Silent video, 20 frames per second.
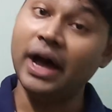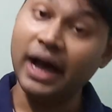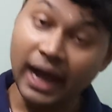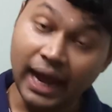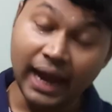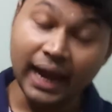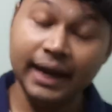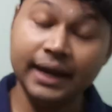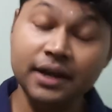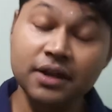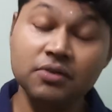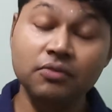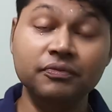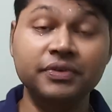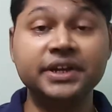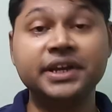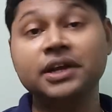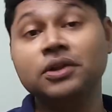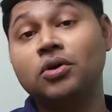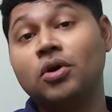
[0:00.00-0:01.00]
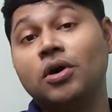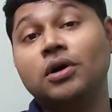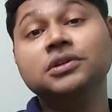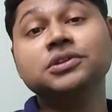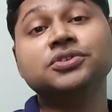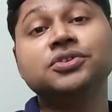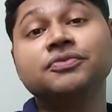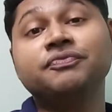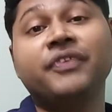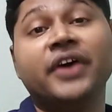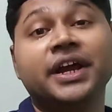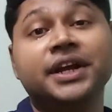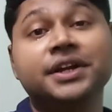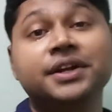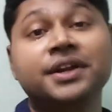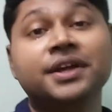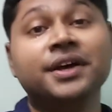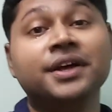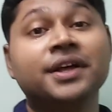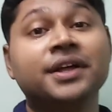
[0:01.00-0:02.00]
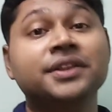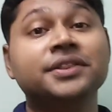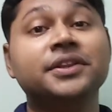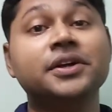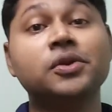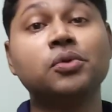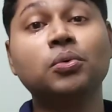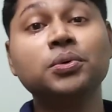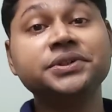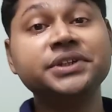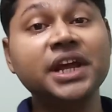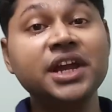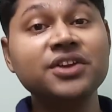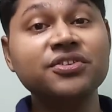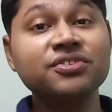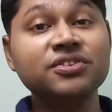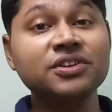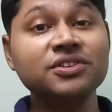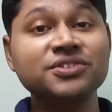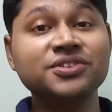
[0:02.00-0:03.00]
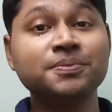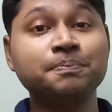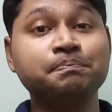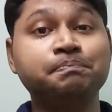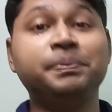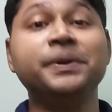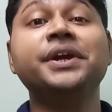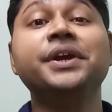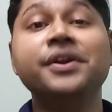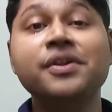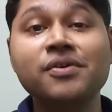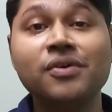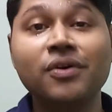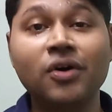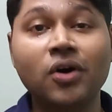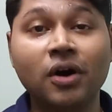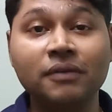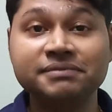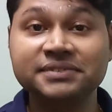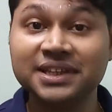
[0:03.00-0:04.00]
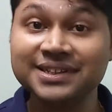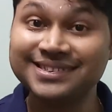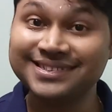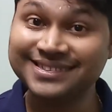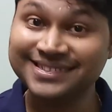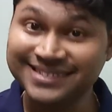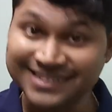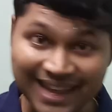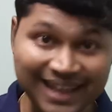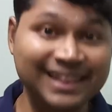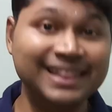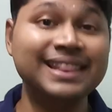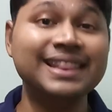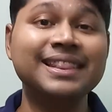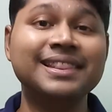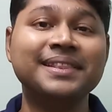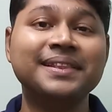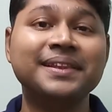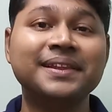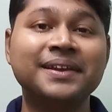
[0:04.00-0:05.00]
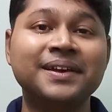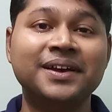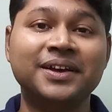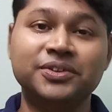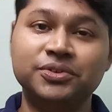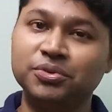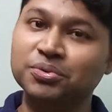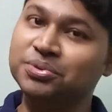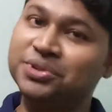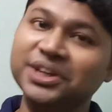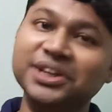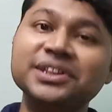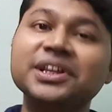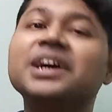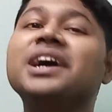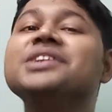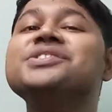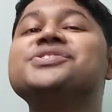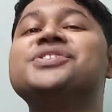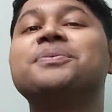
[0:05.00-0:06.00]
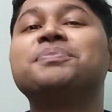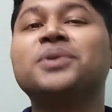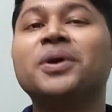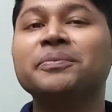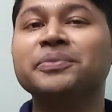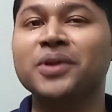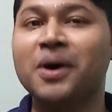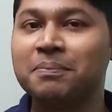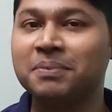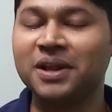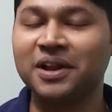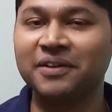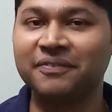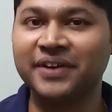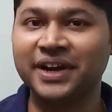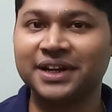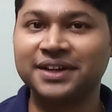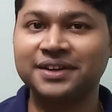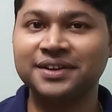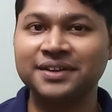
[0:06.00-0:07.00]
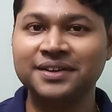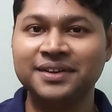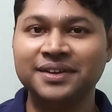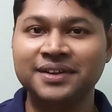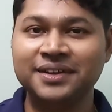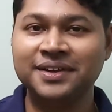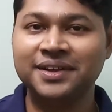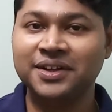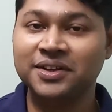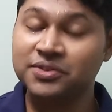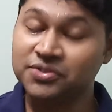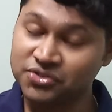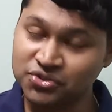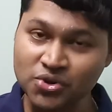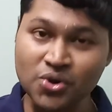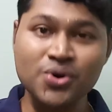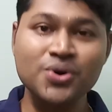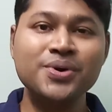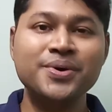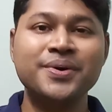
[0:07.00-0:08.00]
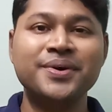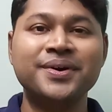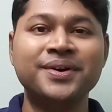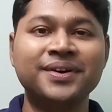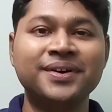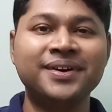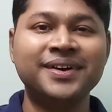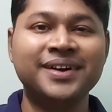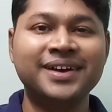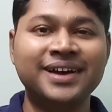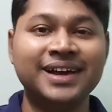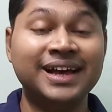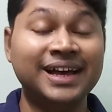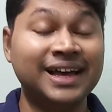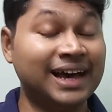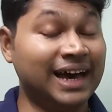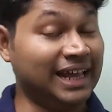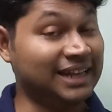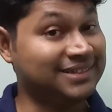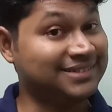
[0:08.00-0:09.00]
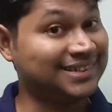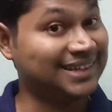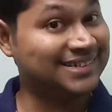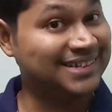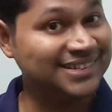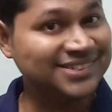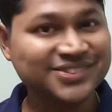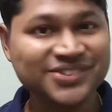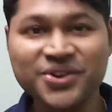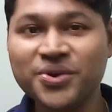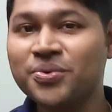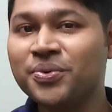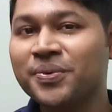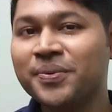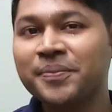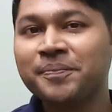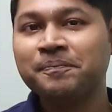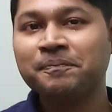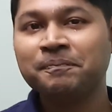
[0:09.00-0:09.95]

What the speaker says: and we can also find the rotation speed of the sun using the concept of Doppler effect. So I'll suggest you